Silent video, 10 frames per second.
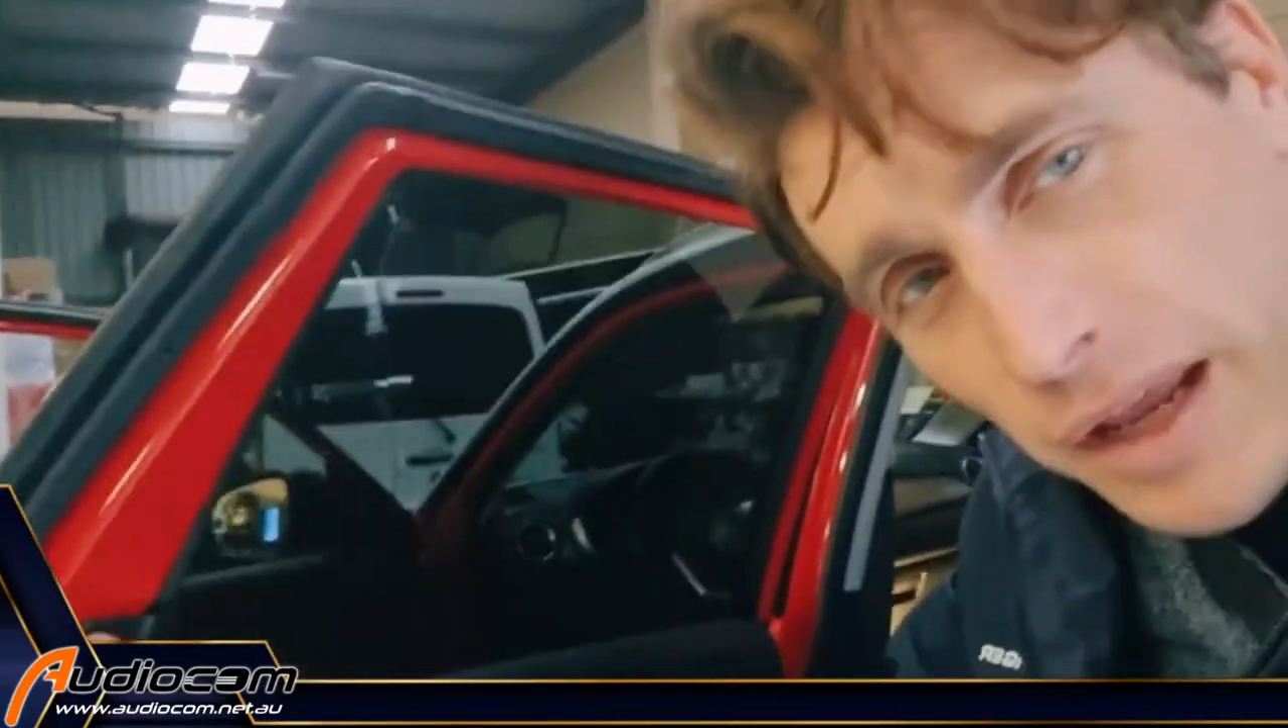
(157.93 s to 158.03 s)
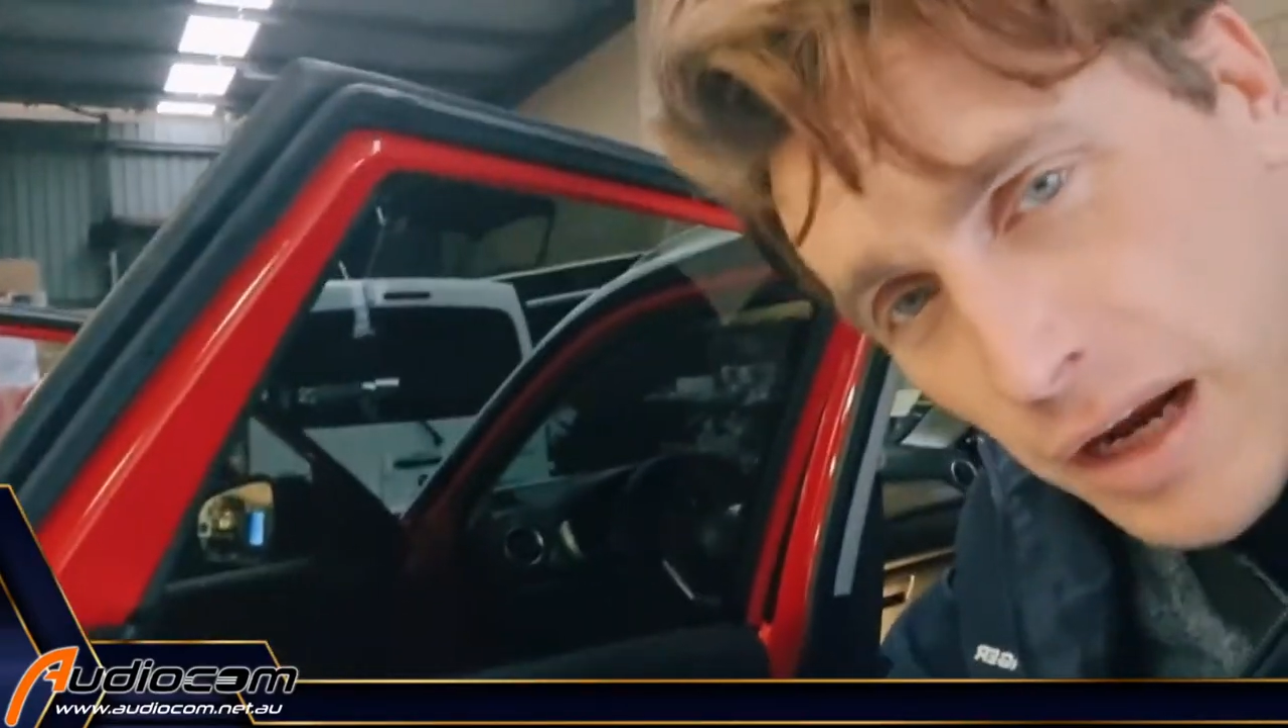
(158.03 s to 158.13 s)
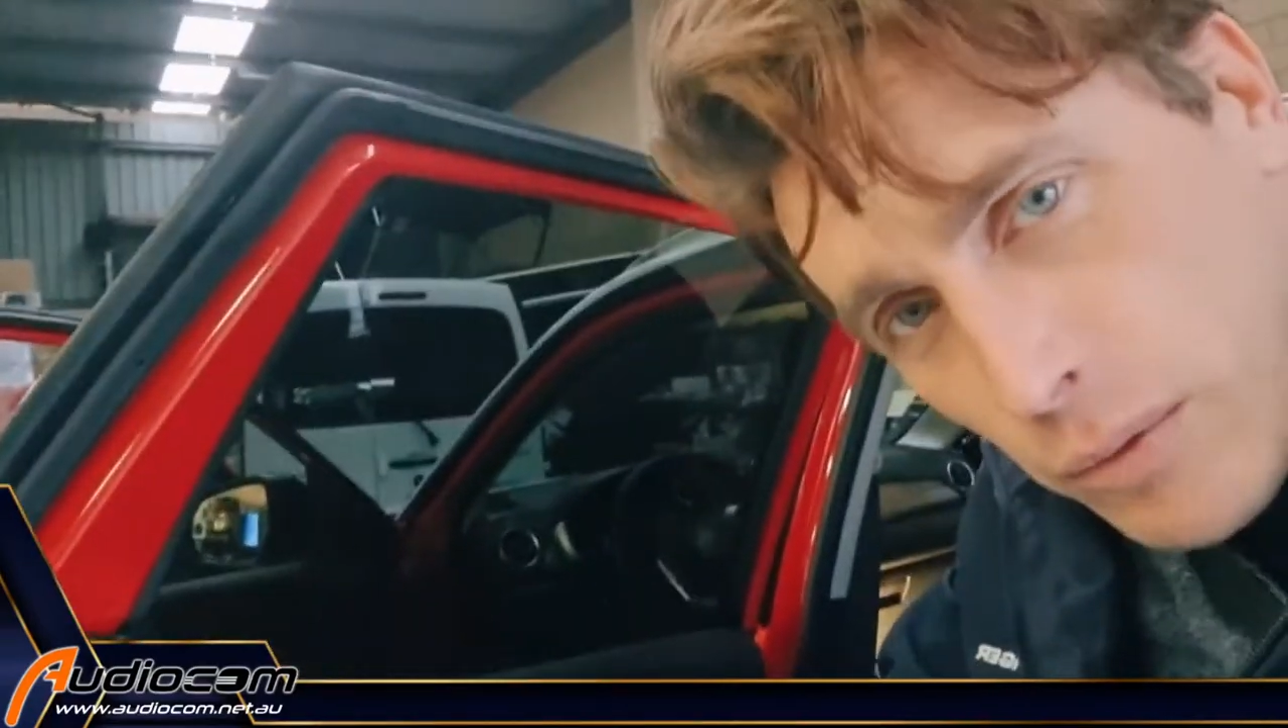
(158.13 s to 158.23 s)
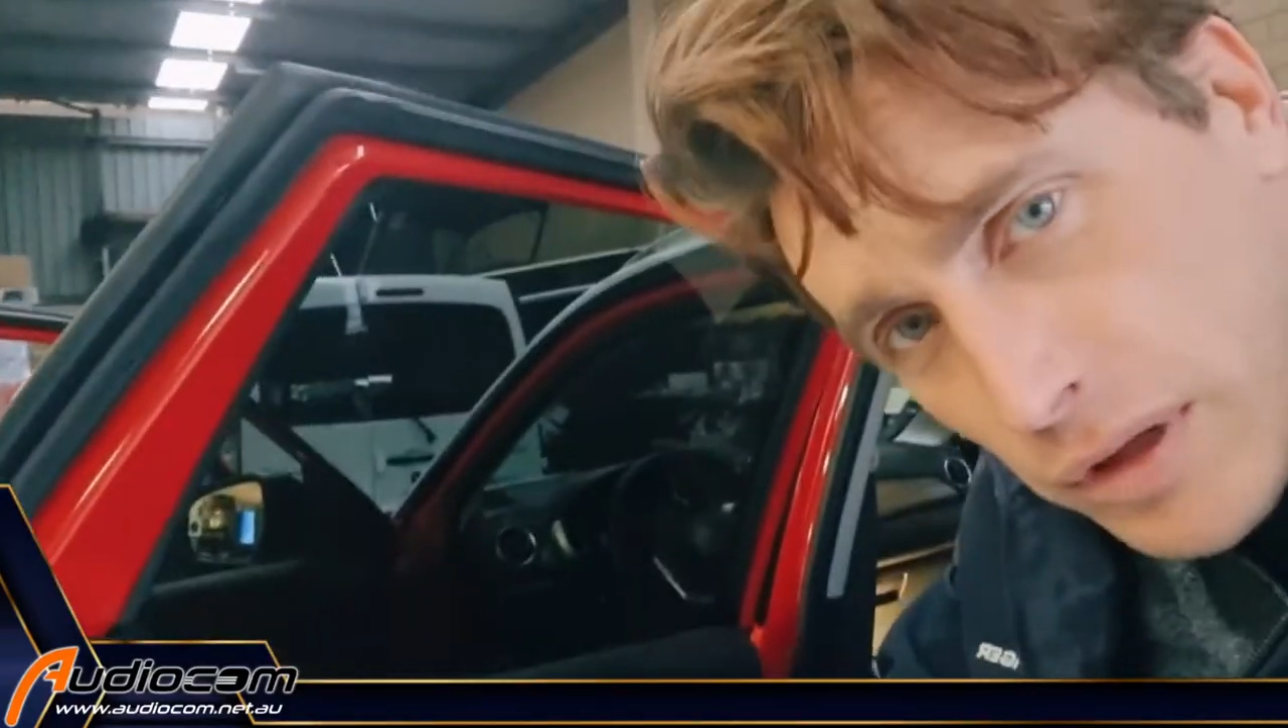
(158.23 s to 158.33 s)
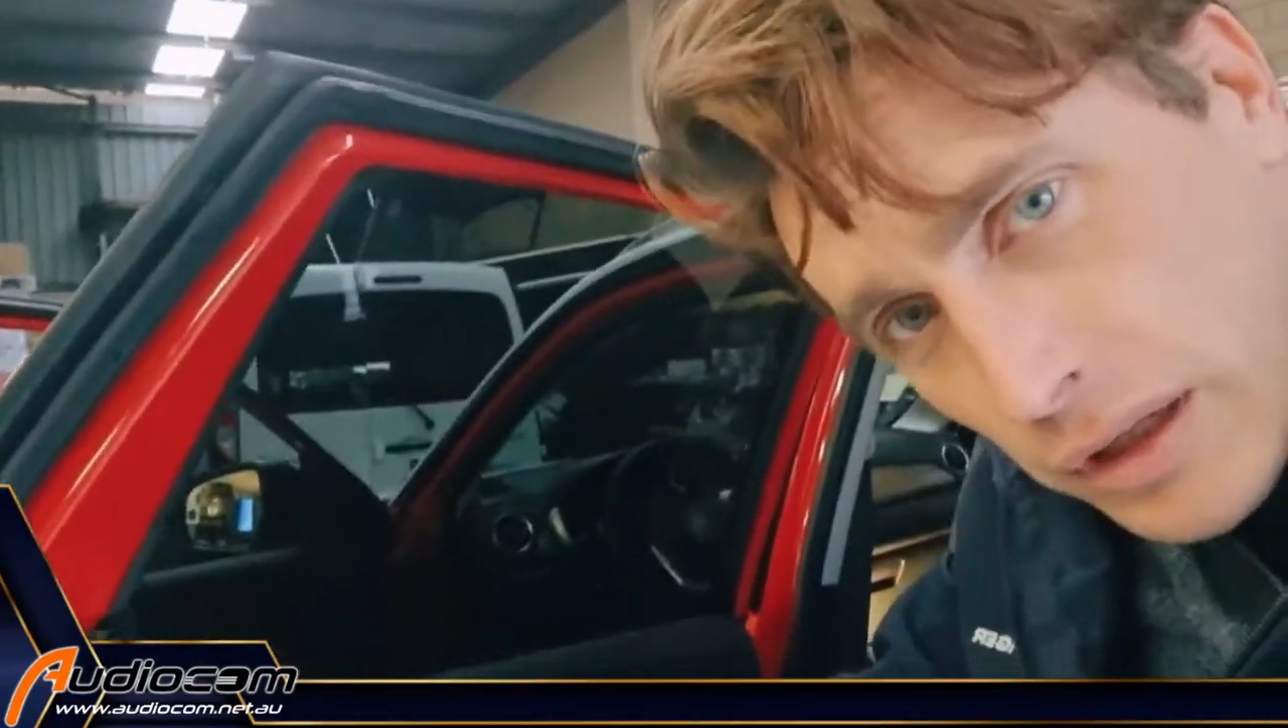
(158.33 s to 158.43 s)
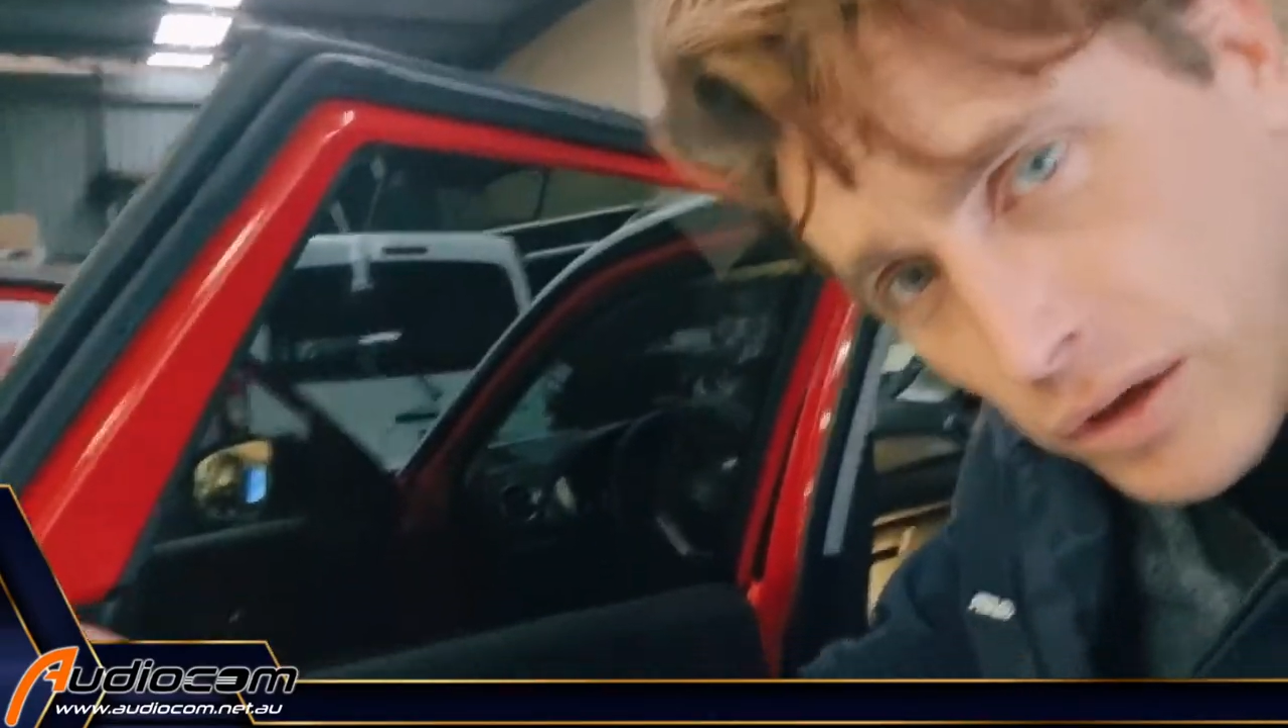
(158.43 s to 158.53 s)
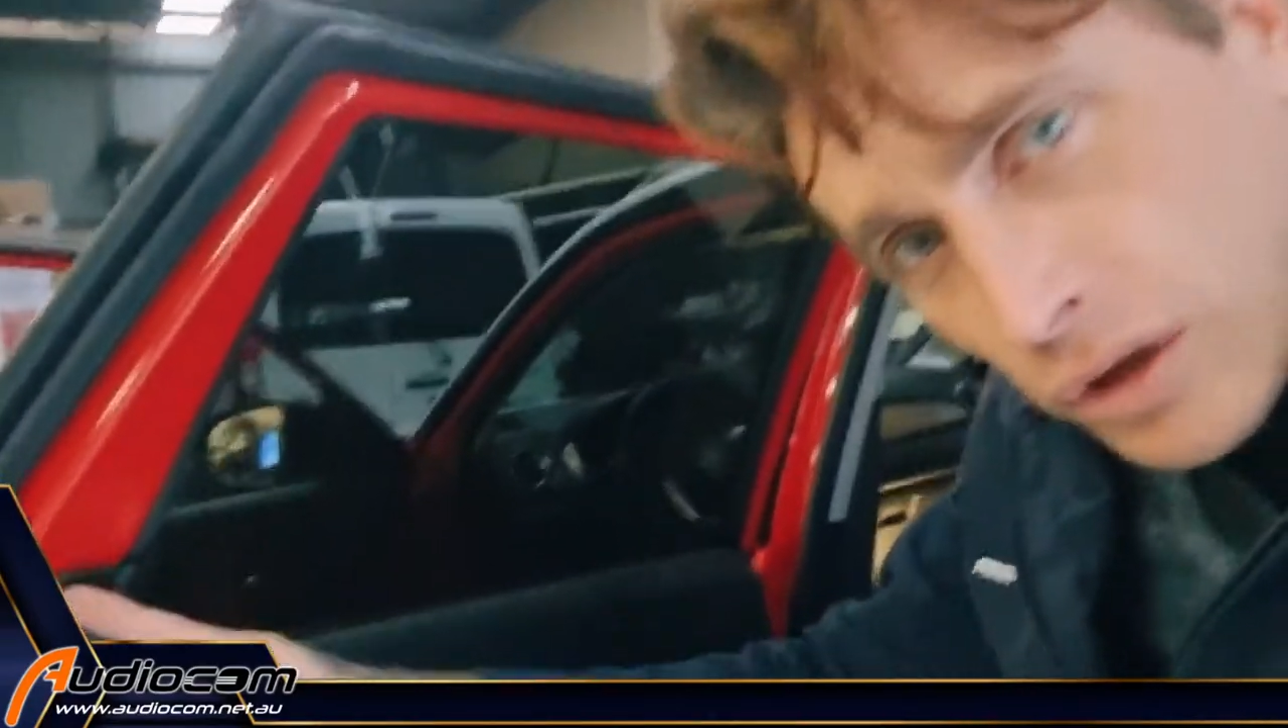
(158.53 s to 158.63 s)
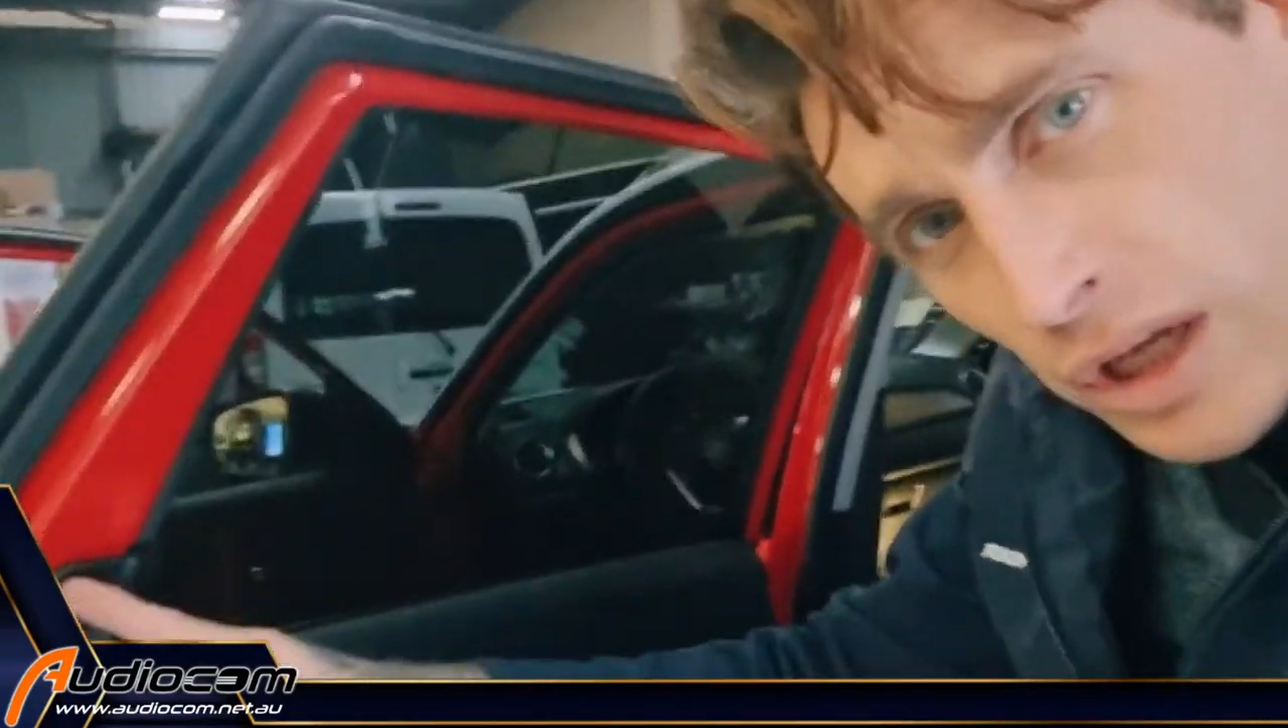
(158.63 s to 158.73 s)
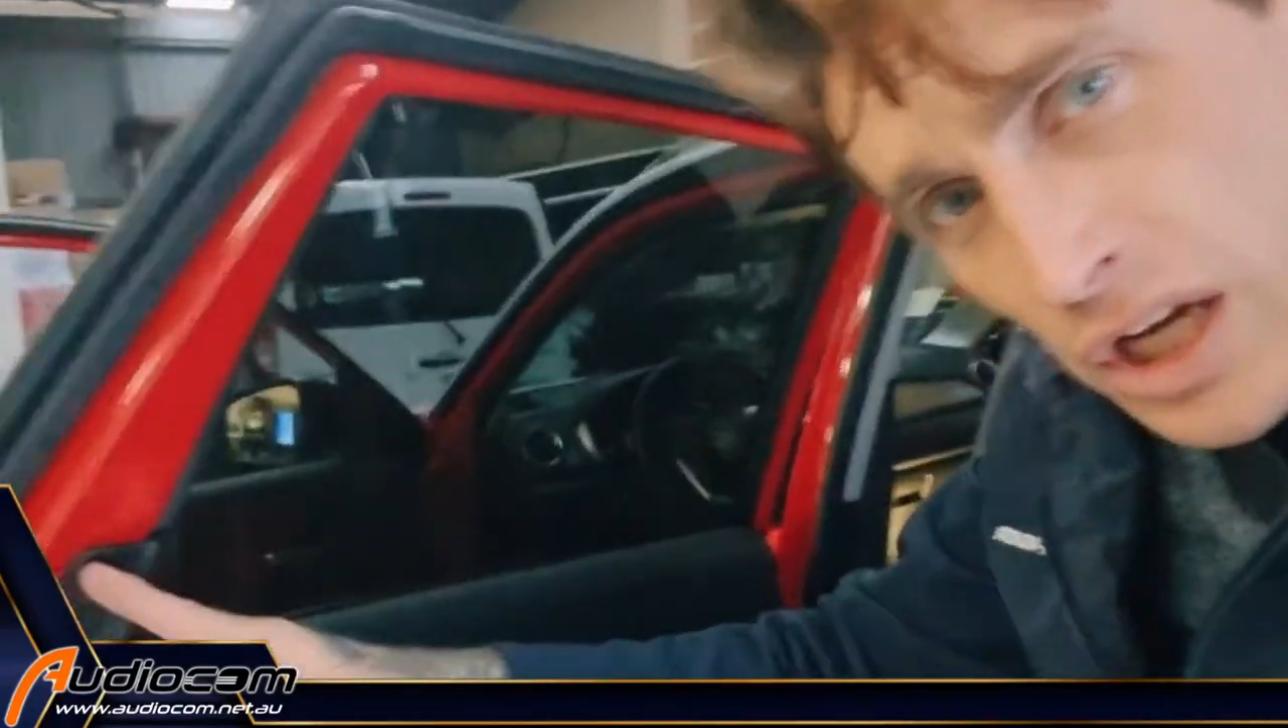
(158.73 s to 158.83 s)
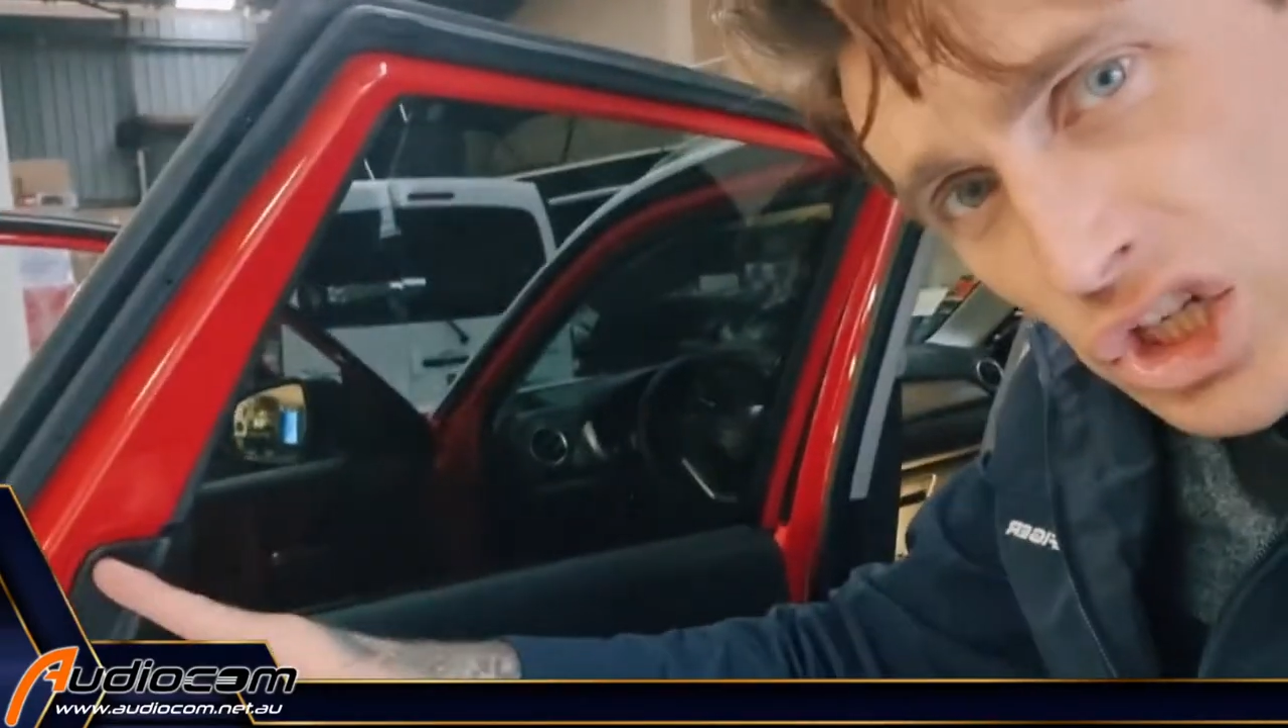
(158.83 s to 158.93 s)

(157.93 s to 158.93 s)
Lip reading: that out with a little